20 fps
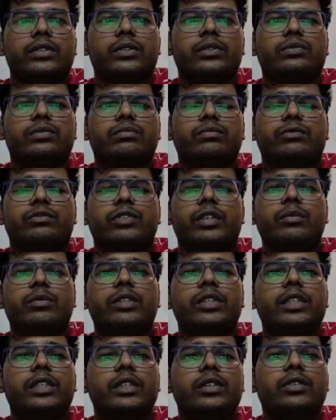So one
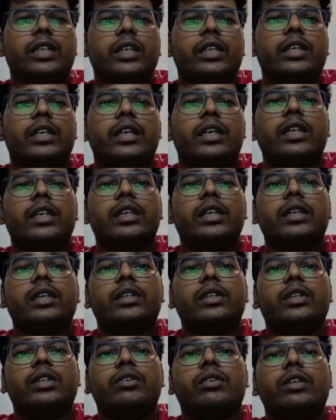more thing, you can
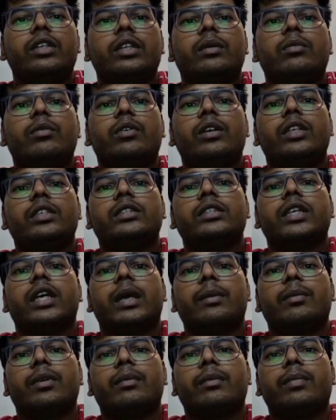try tuning the model's
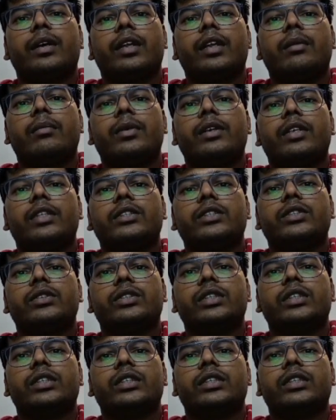hyperparameters
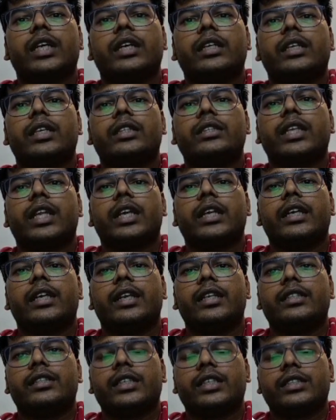using techniques like
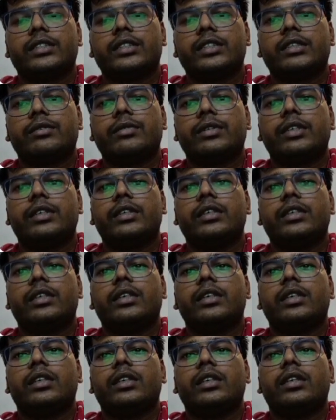grid search, CV.
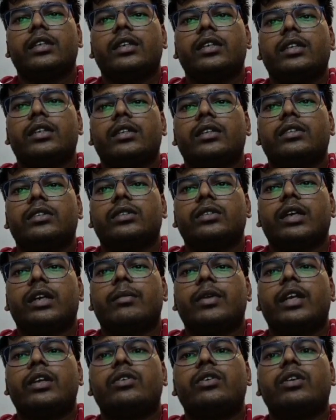So
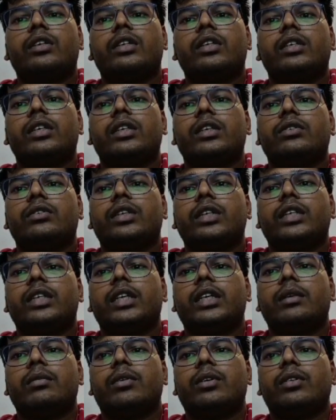I'm not going into
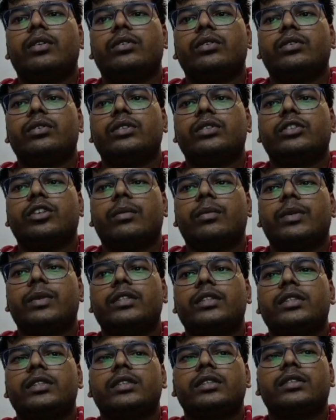detail about those
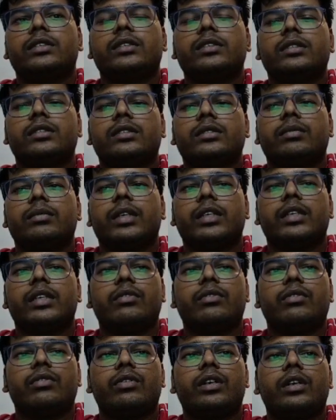topics, but
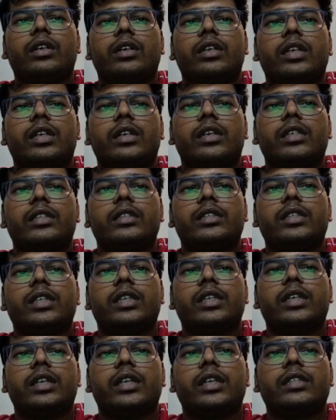if you are
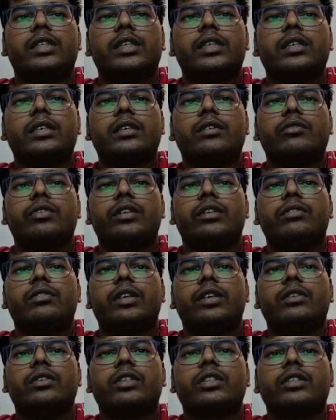interested, feel
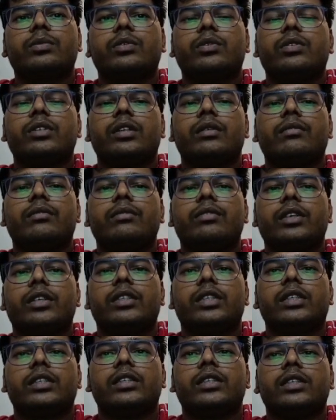free to explore them
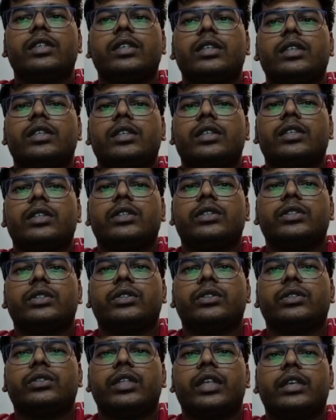further.
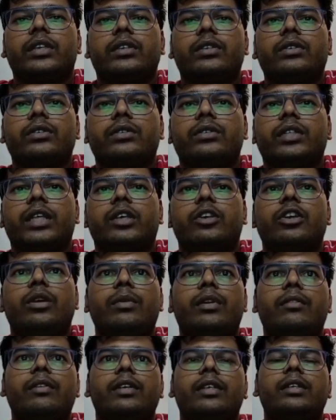So thank you
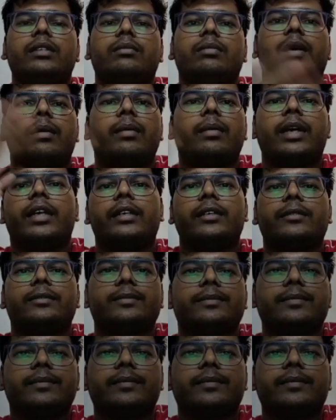everyone. Bye bye.